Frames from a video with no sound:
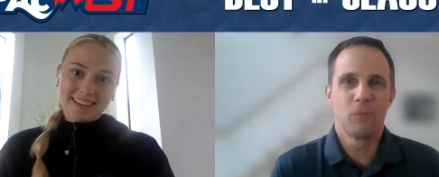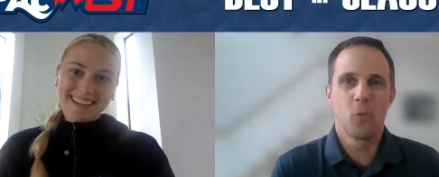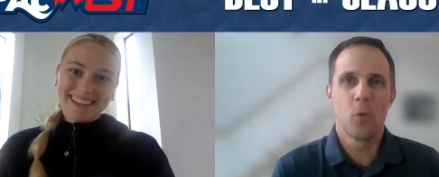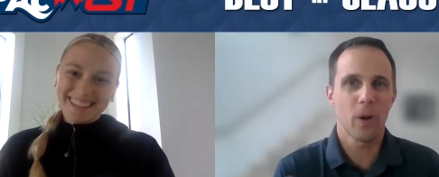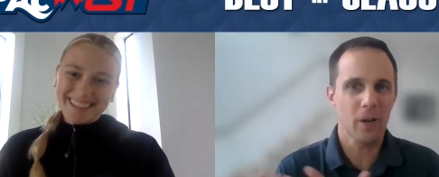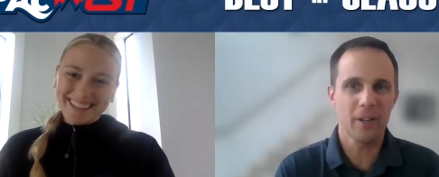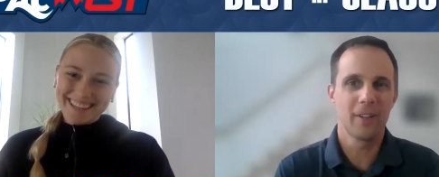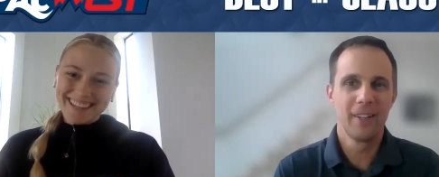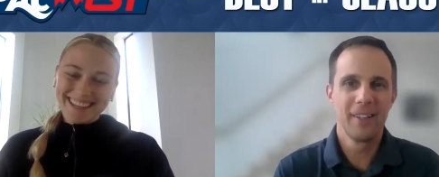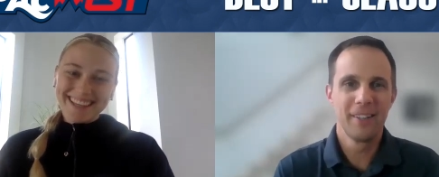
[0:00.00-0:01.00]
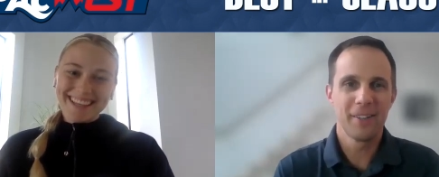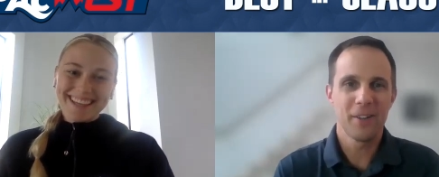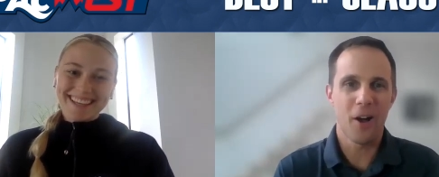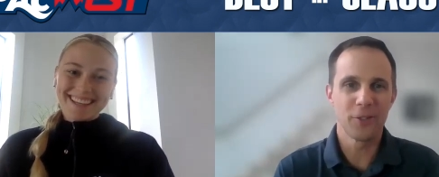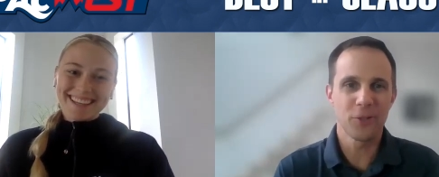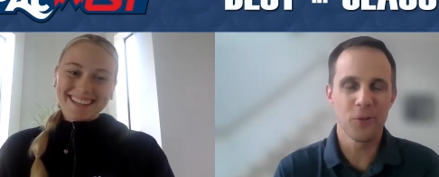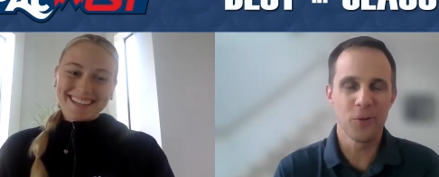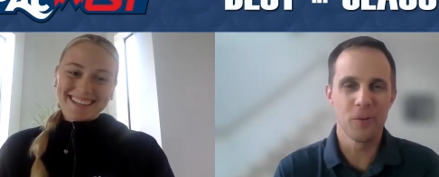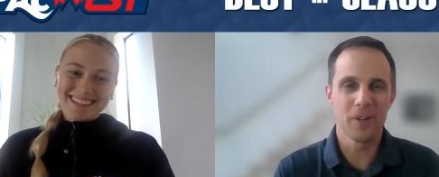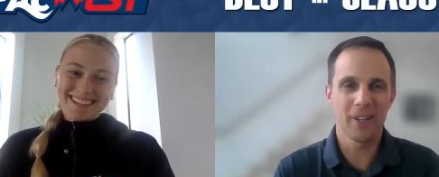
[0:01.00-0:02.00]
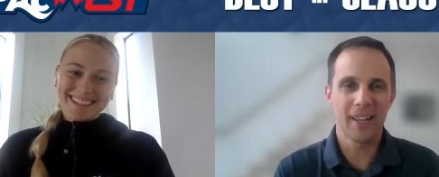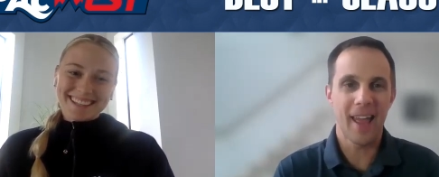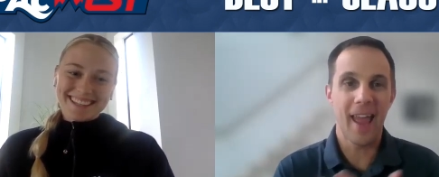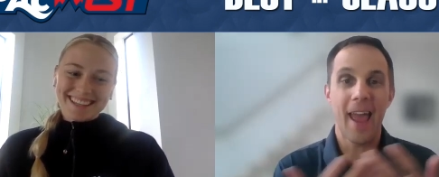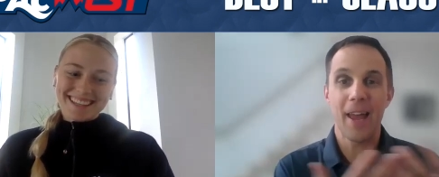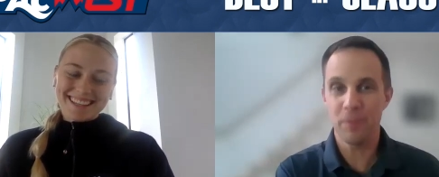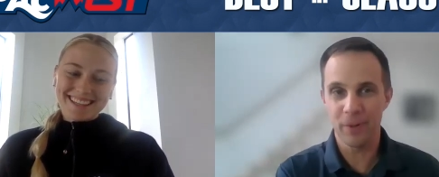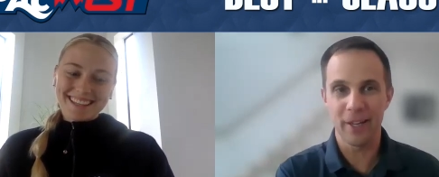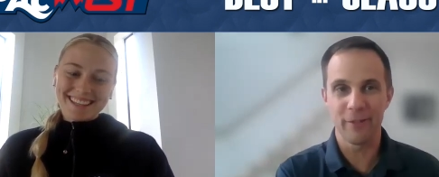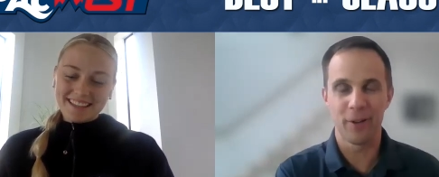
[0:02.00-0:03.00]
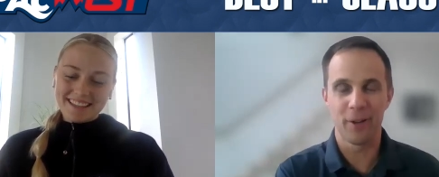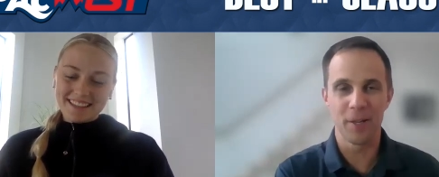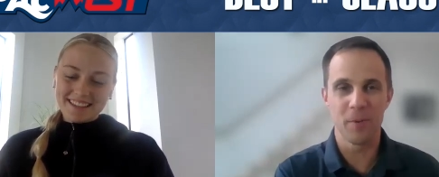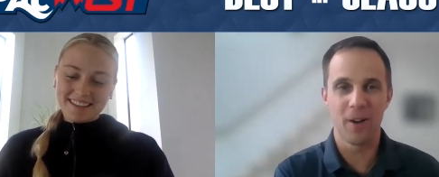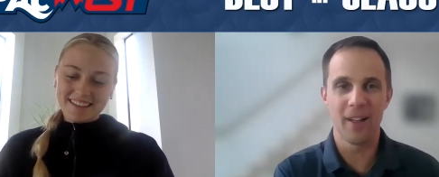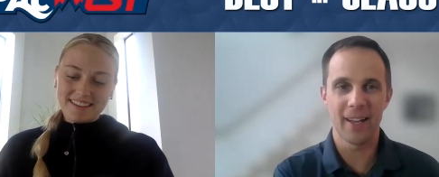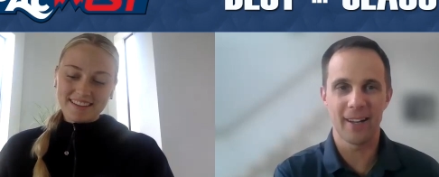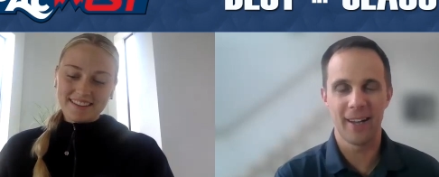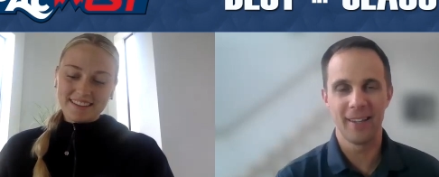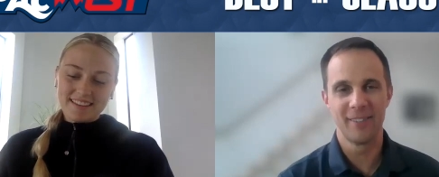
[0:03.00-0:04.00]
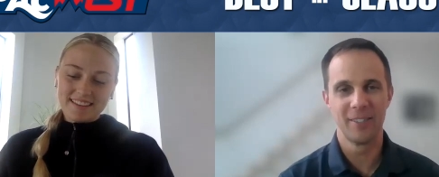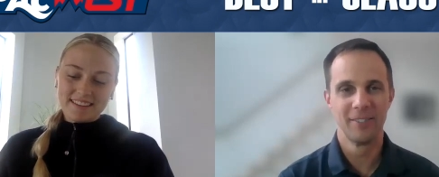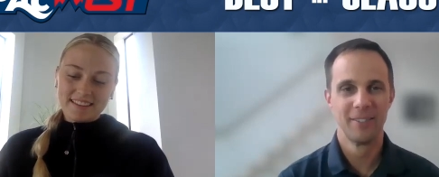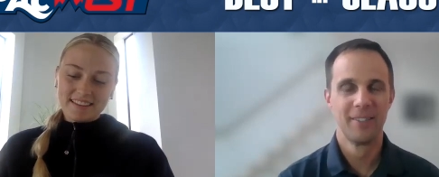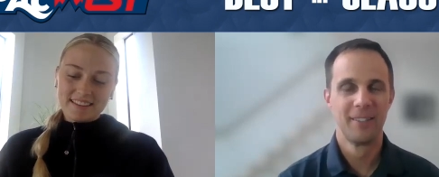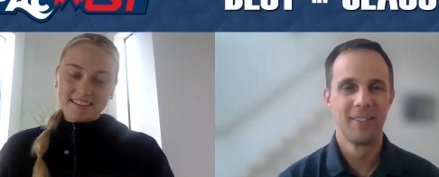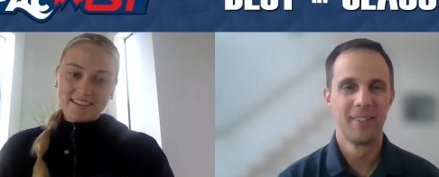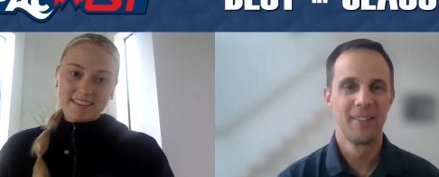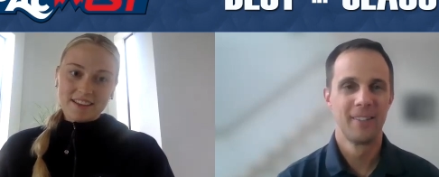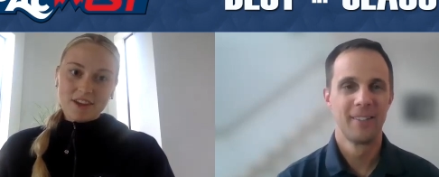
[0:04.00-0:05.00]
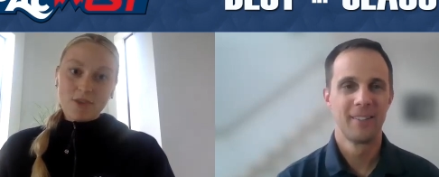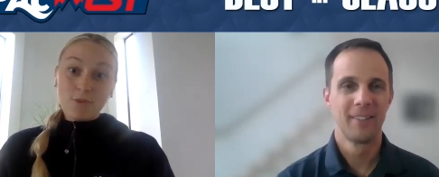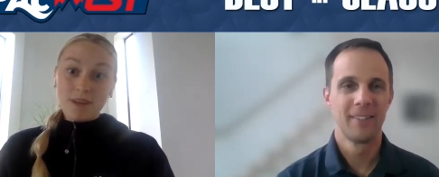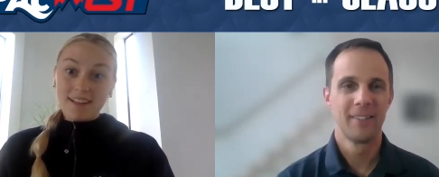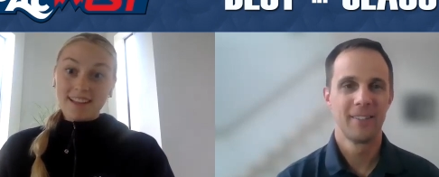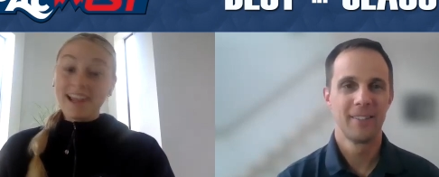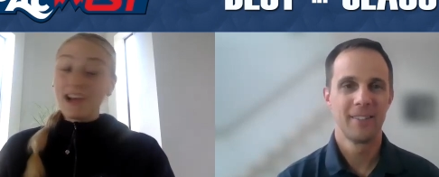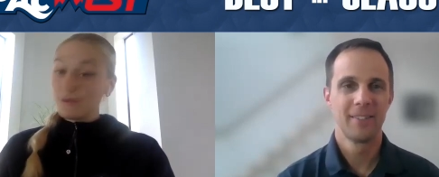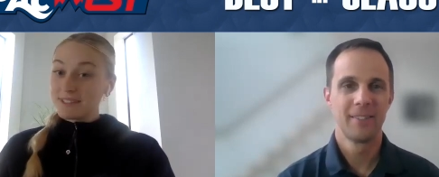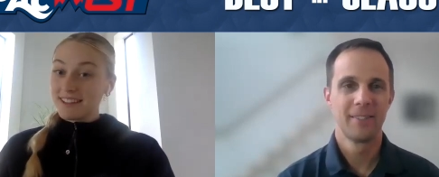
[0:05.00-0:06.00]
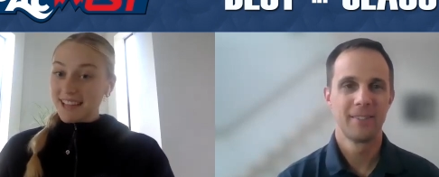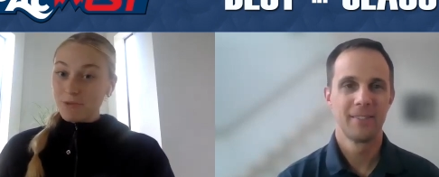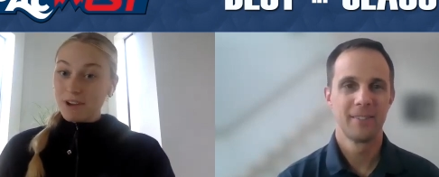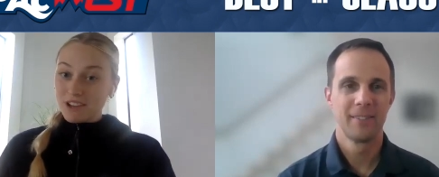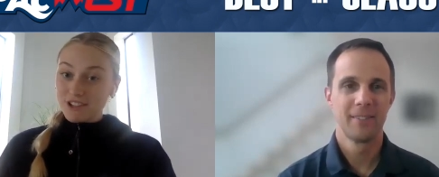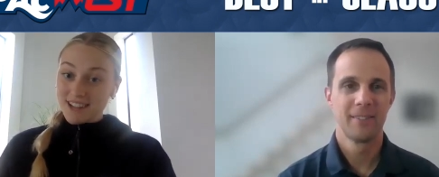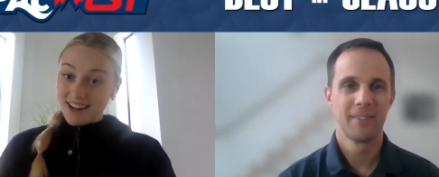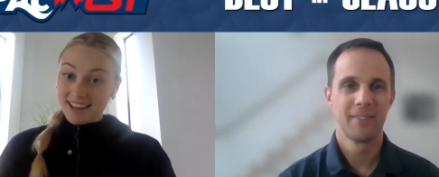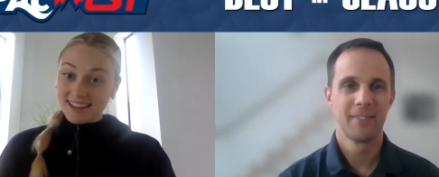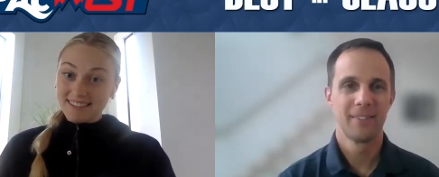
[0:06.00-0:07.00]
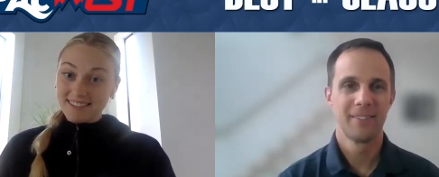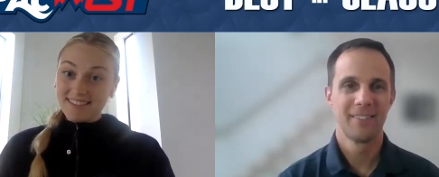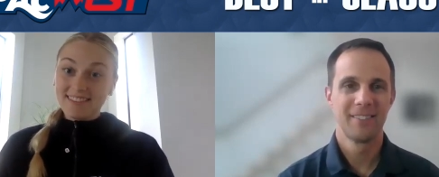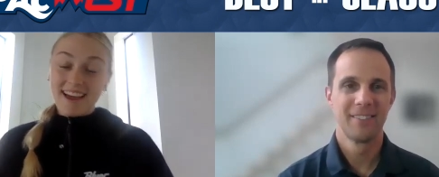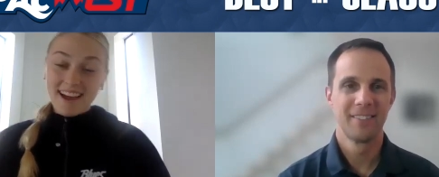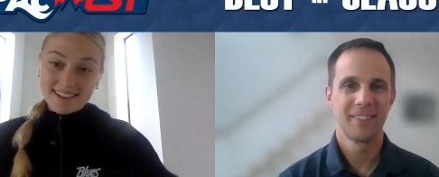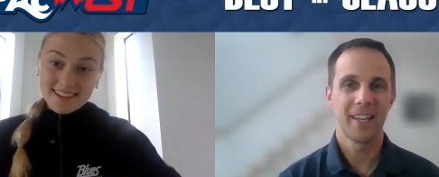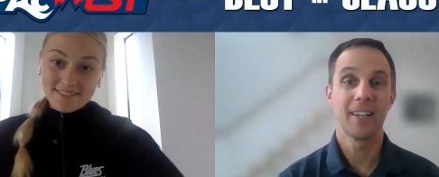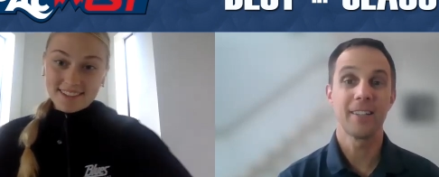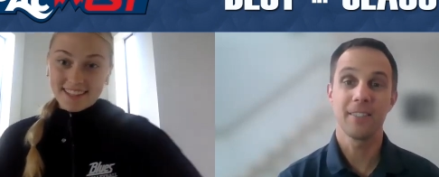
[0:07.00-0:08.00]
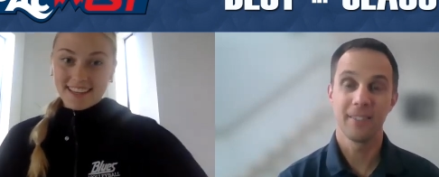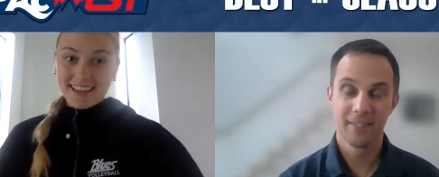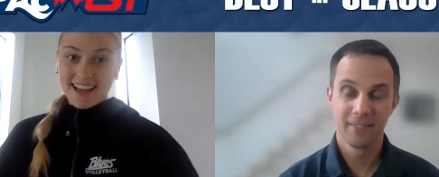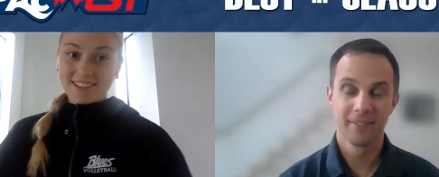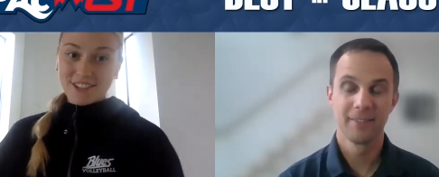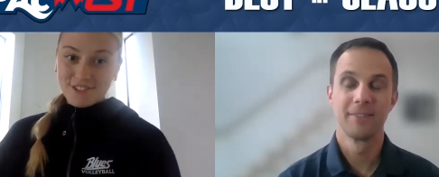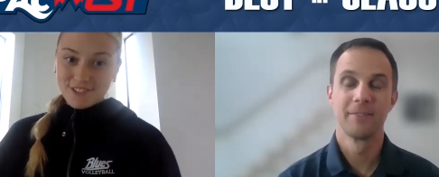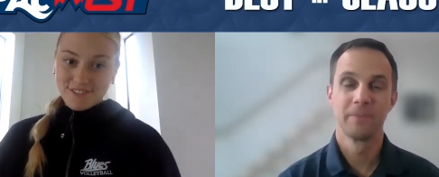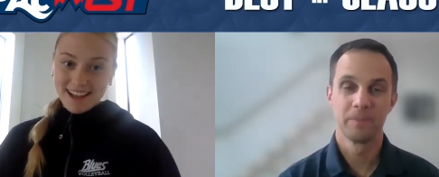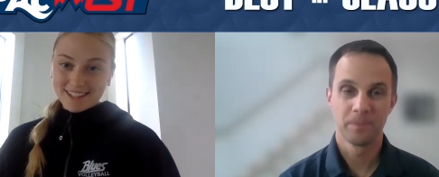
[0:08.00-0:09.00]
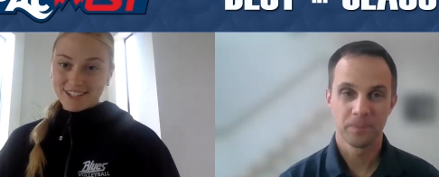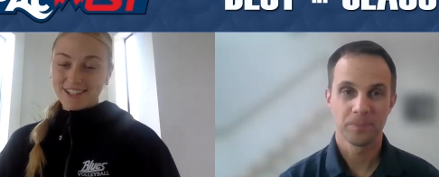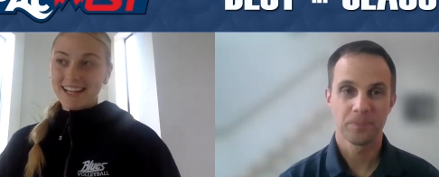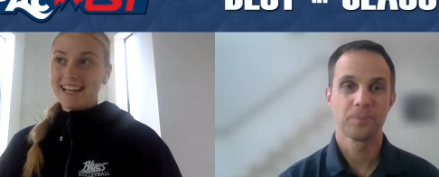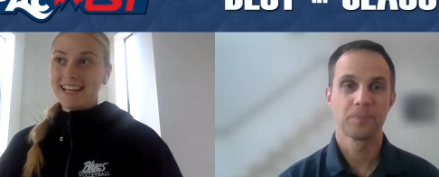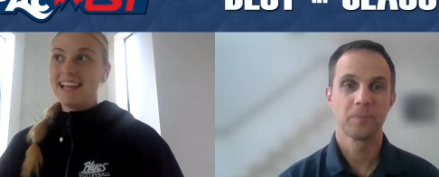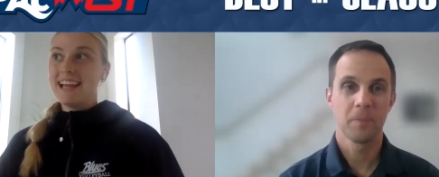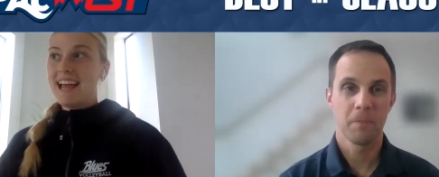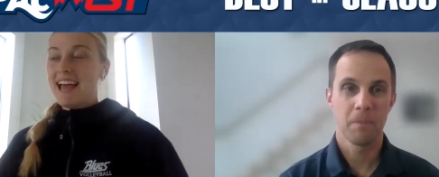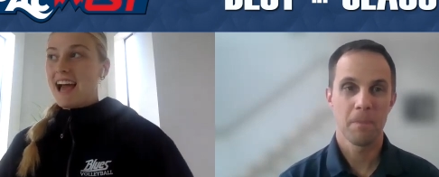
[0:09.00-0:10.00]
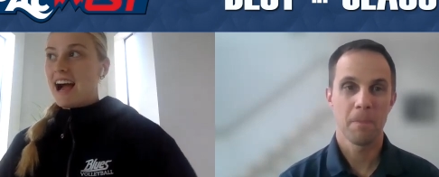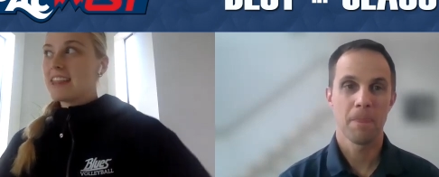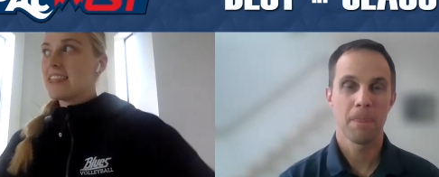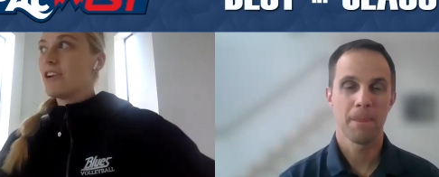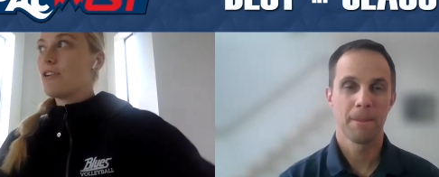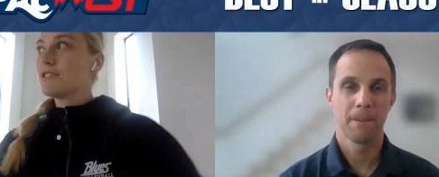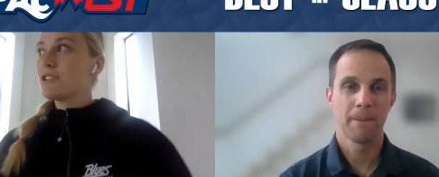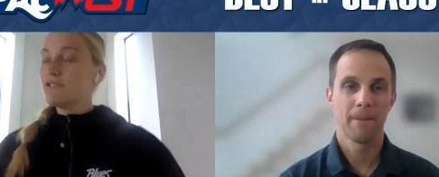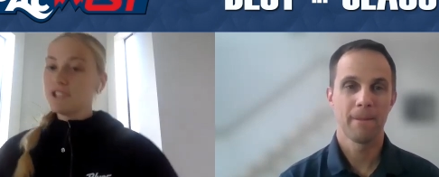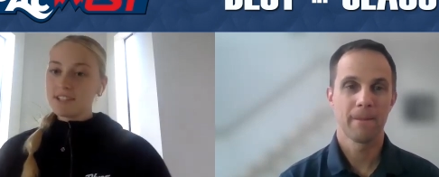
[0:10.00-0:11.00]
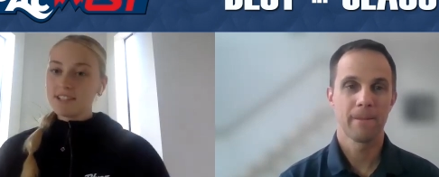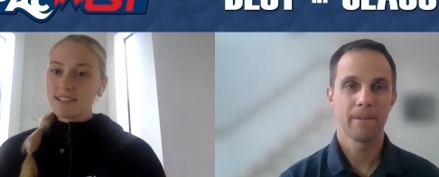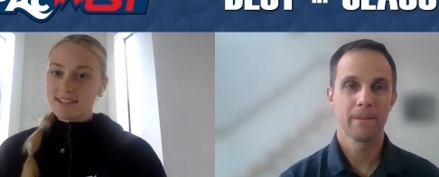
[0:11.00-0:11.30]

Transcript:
Speaker 1: uh. work on schoolwork and play volleyball at a high level?
Speaker 2: Well, it helps to like what you're studying. That definitely has a huge factor in it. I think also just